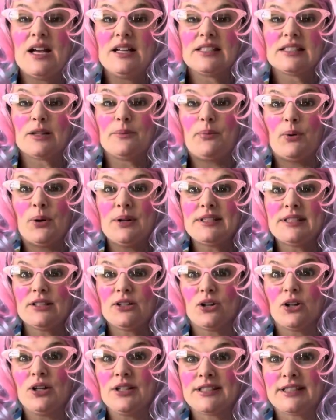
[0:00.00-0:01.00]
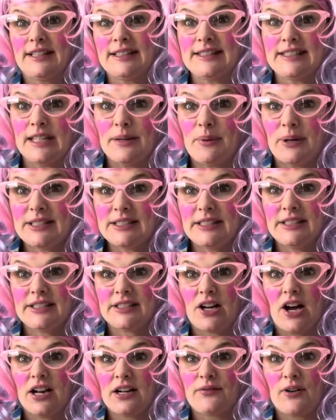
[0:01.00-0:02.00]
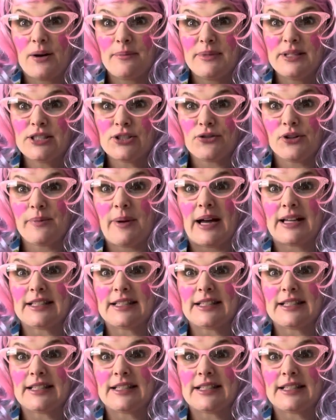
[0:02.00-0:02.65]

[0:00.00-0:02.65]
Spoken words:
So boys and girls, let's see what's inside of our mystery box